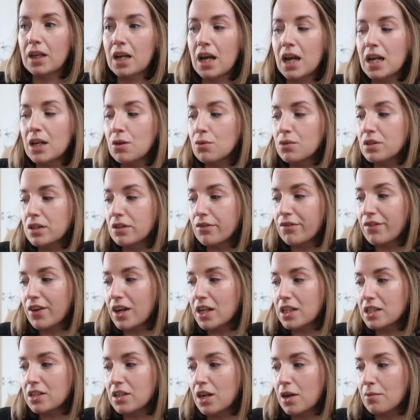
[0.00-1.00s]
And it was the
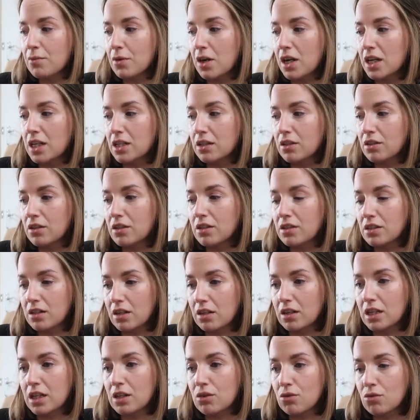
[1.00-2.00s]
first time that I
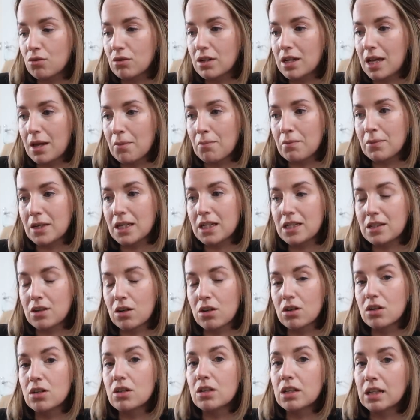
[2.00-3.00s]
suddenly thought, let me
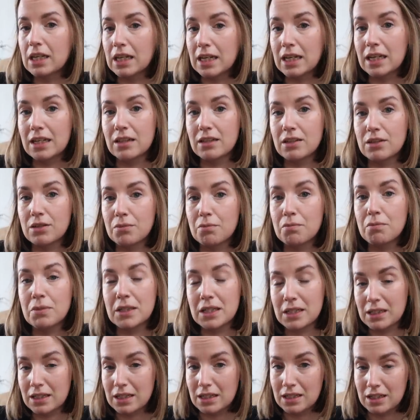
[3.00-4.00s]
start looking into
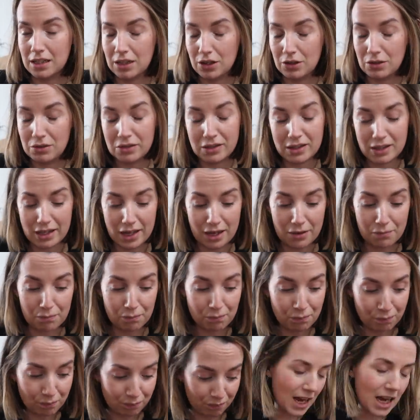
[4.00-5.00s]
business loans
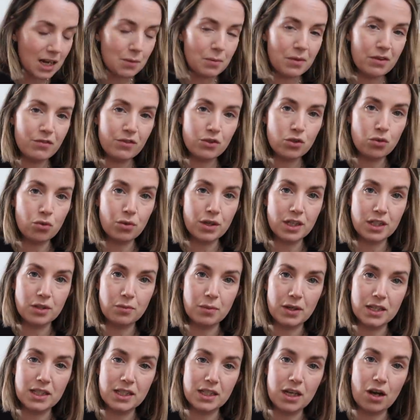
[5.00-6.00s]
then. I had a bit of a talking to
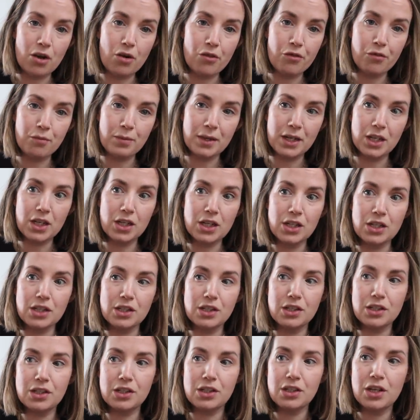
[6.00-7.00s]
myself
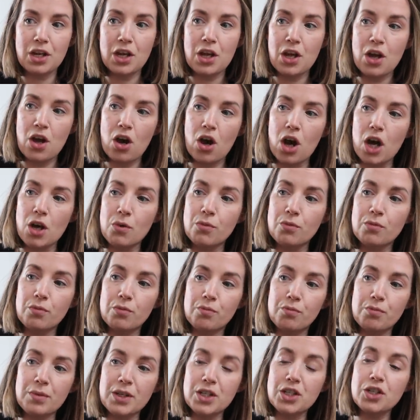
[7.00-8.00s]
because I've
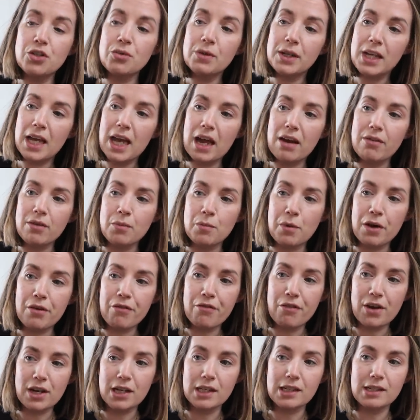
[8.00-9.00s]
been doing hair in my
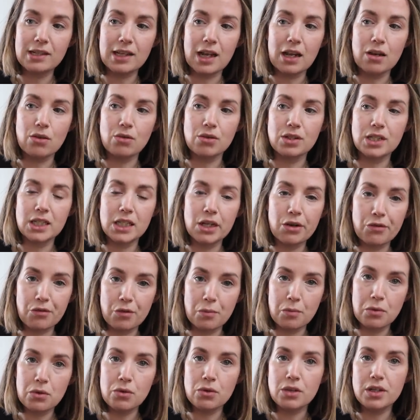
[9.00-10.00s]
friend's salon,
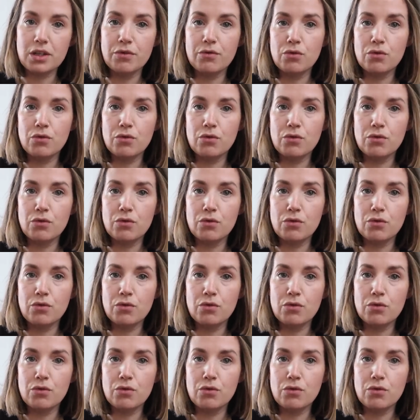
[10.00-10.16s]
self-employed.